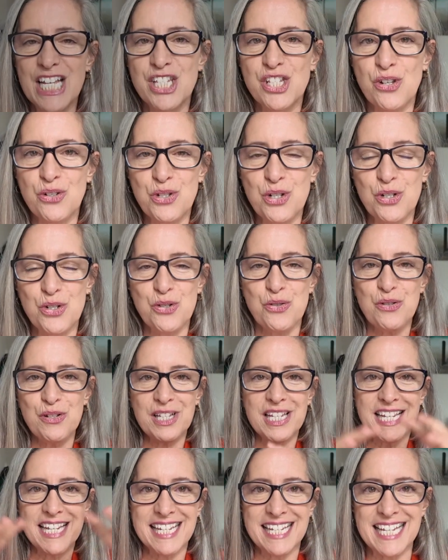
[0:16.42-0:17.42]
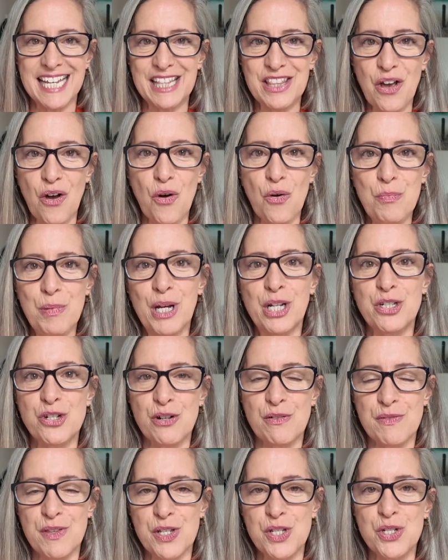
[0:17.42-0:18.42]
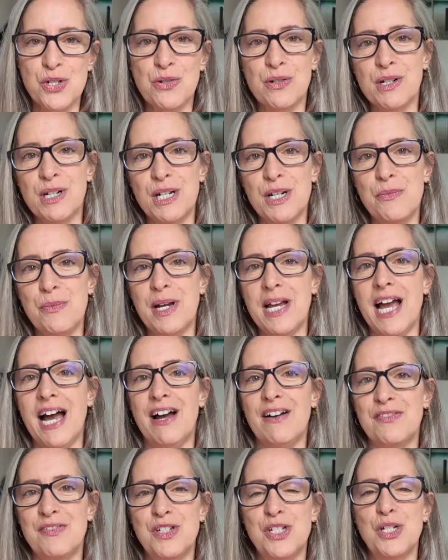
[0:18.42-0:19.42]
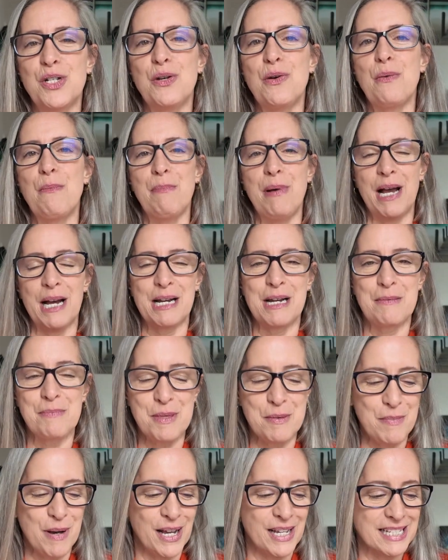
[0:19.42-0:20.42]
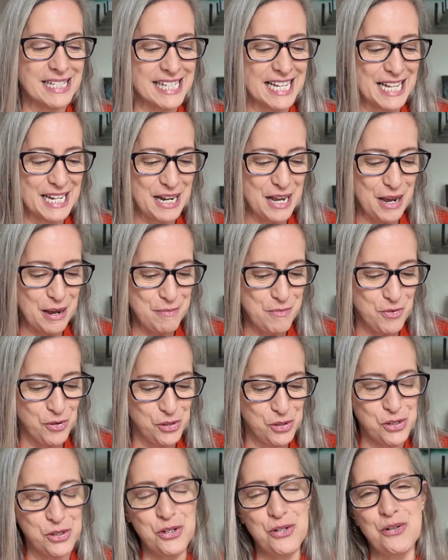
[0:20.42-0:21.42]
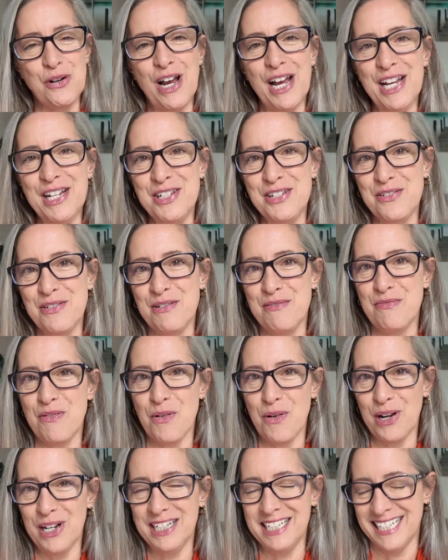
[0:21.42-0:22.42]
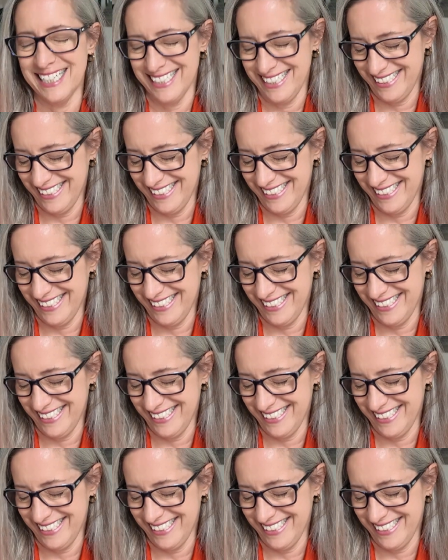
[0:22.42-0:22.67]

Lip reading: So to truly get the whole picture of this story, we have to back up the bus, and I'm going to try to avoid